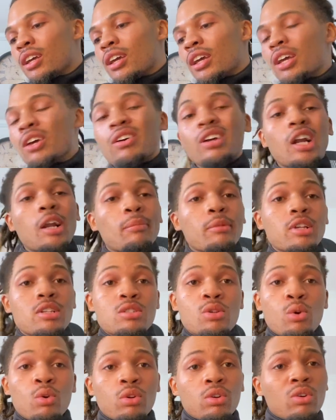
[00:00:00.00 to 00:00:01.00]
It don't got to be
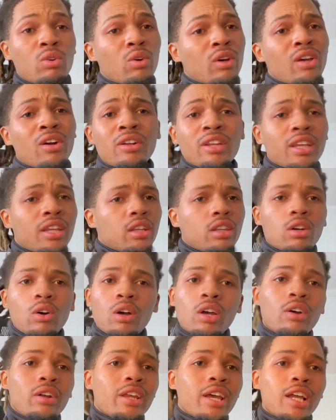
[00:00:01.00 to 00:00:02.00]
too new. It
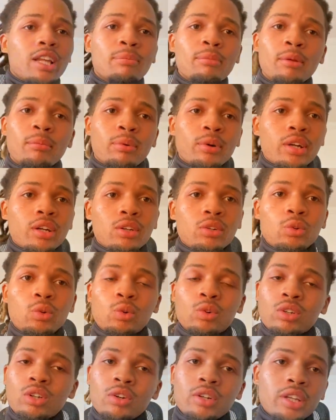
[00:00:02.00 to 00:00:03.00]
don't have to be brand new.
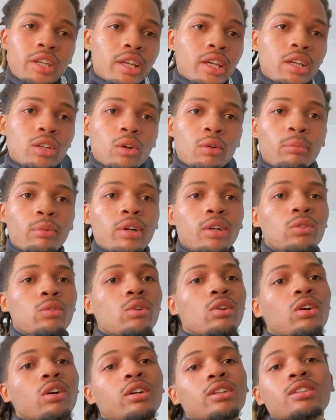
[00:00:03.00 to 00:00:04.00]
Don't even get no brand new
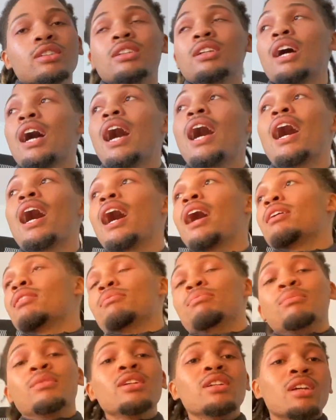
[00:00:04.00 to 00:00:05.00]
car shit.
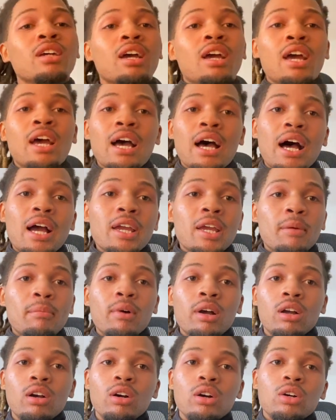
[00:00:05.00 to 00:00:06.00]
I get my
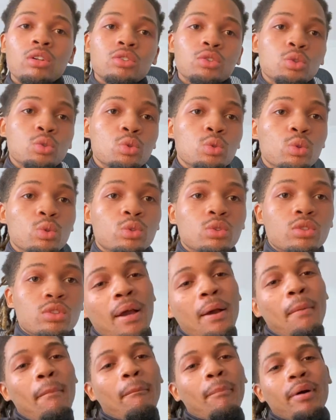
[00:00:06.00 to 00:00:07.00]
cars used,
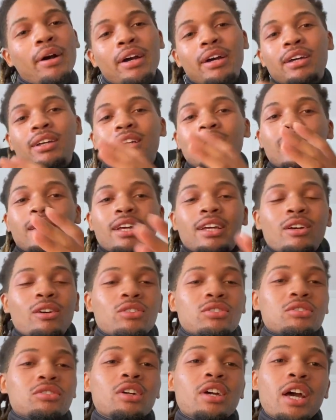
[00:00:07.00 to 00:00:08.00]
but it'll
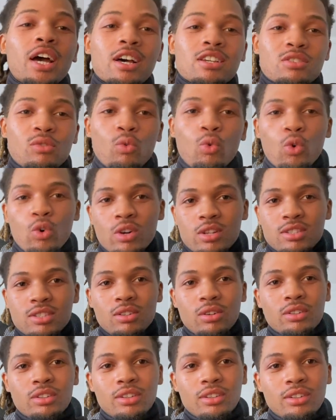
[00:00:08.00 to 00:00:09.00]
still have some warranties
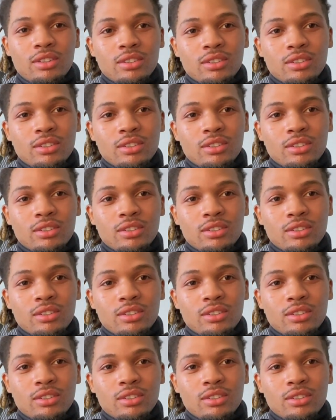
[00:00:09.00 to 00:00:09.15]
on there.